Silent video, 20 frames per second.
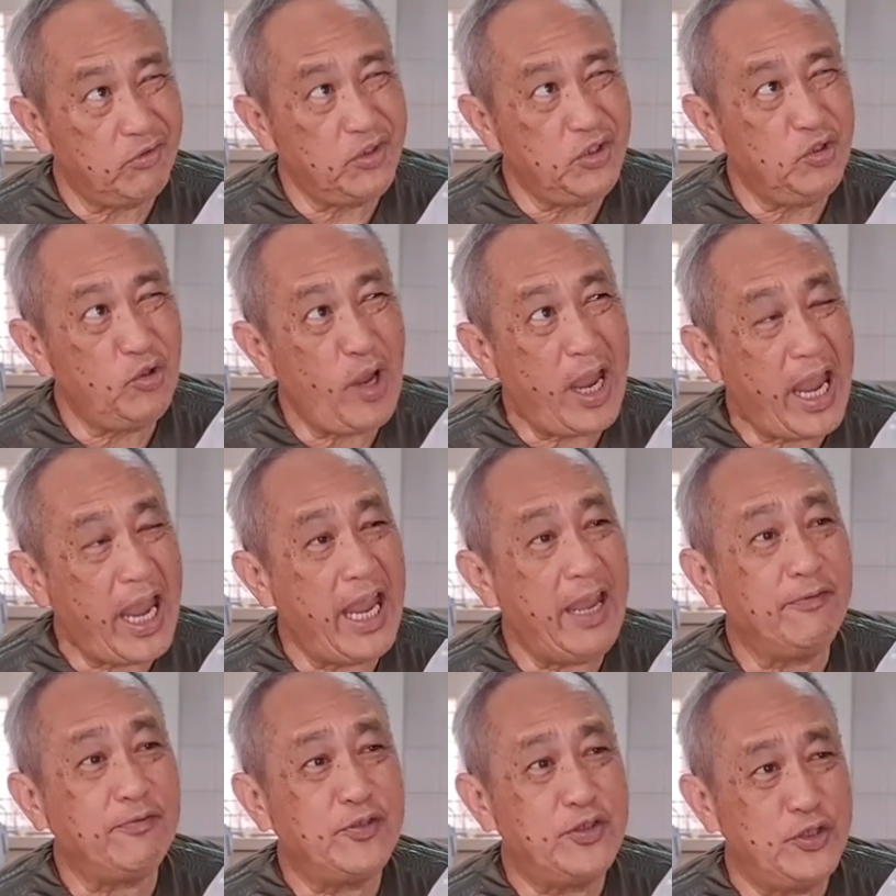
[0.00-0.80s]
You
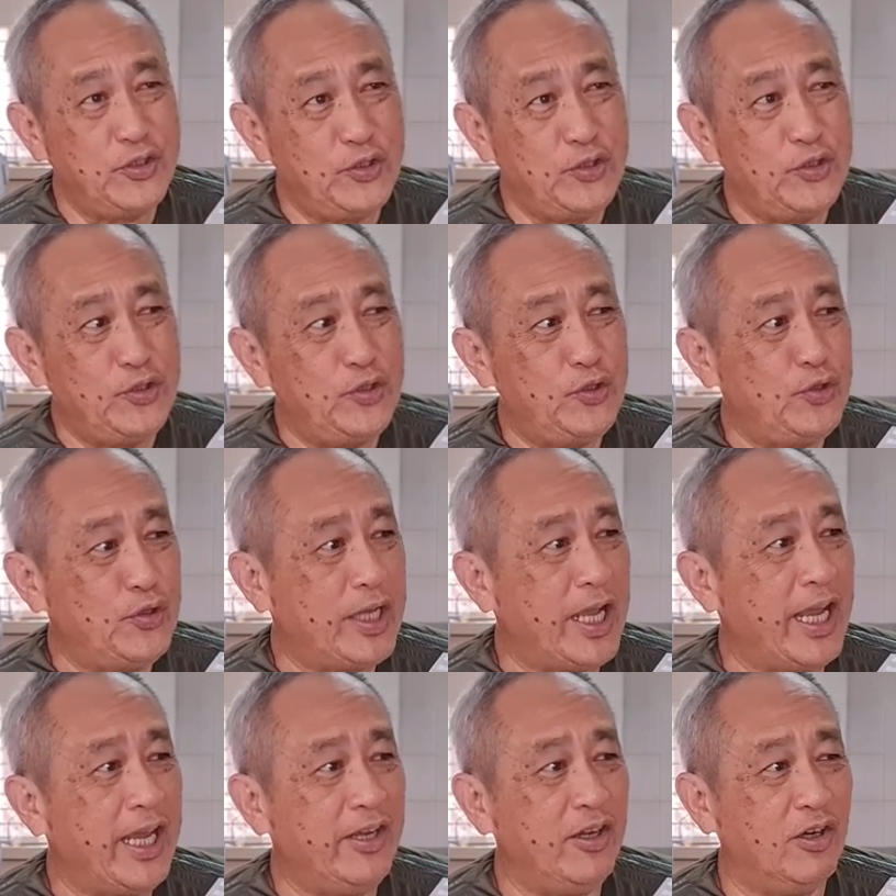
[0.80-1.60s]
have to
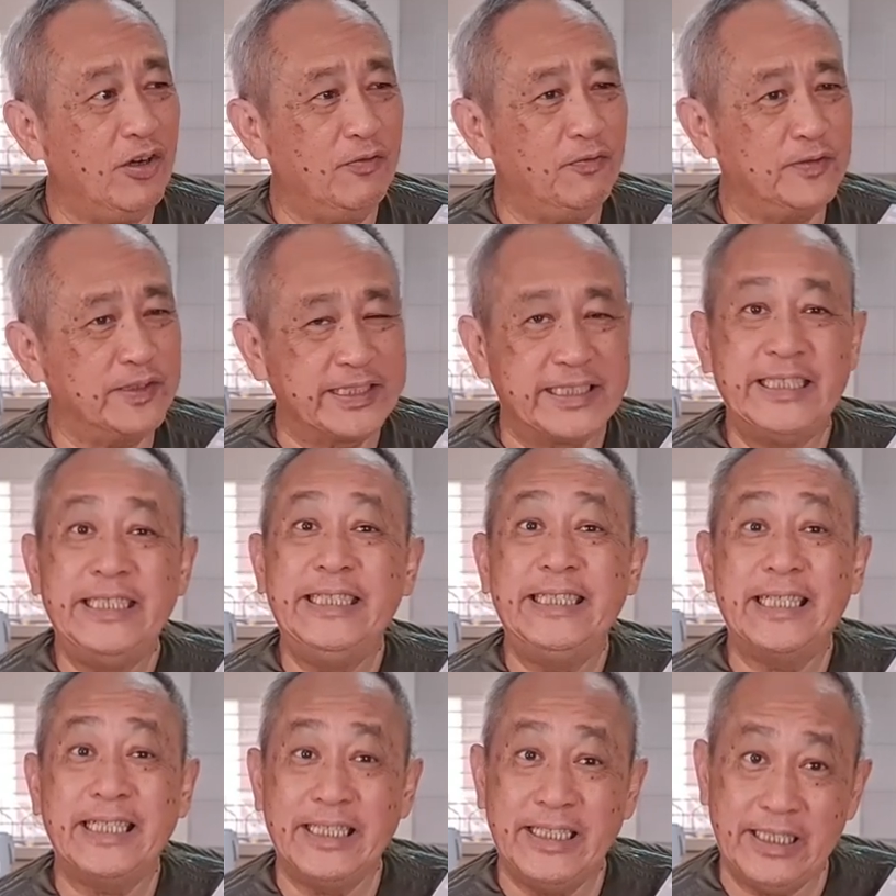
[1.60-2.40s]
kind of
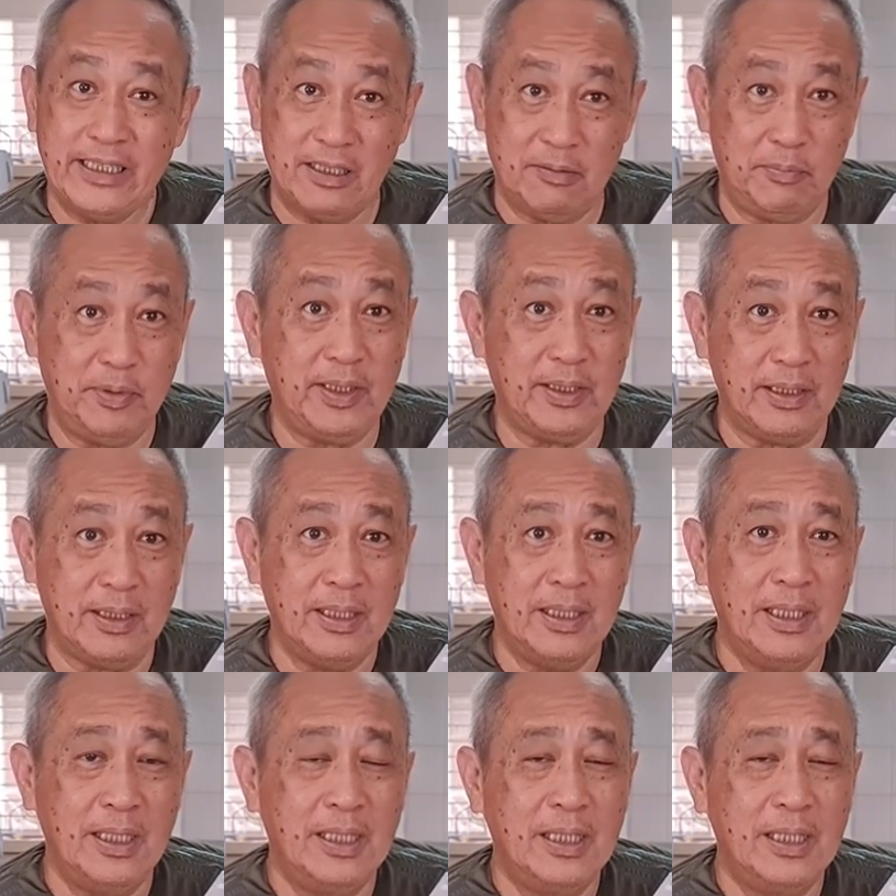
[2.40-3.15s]
season it a bit.